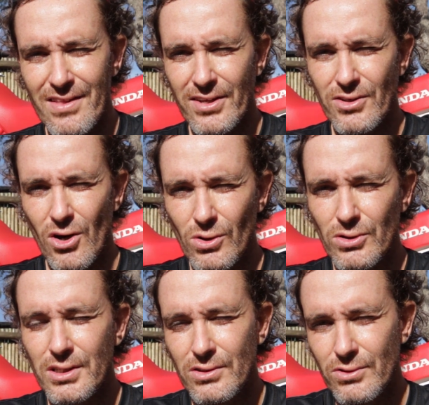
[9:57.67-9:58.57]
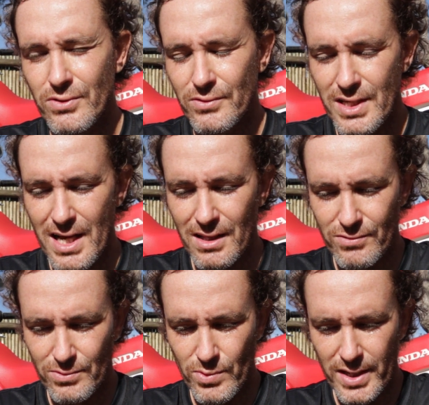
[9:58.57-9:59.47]
than the old 250L
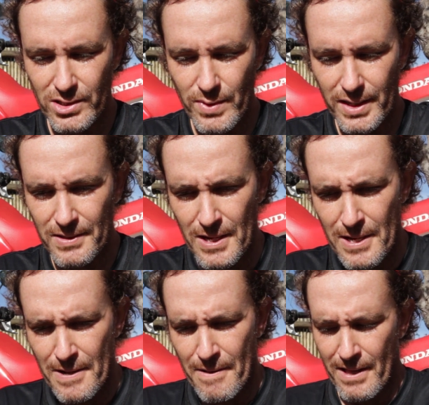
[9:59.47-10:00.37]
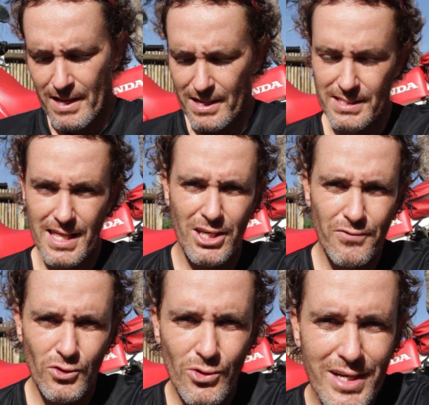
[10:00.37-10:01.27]
from 2020. Thank you
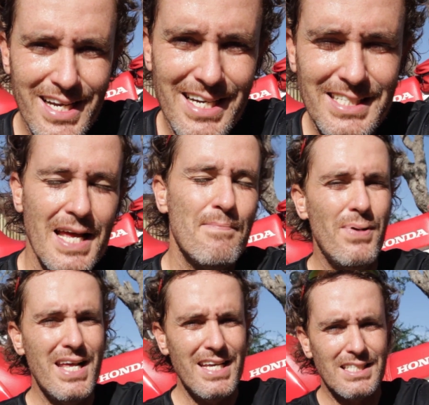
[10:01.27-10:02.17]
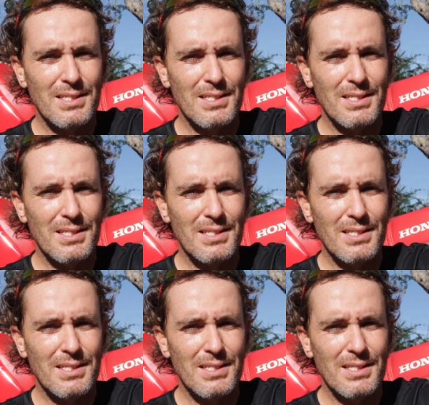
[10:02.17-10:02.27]
for joining us, and please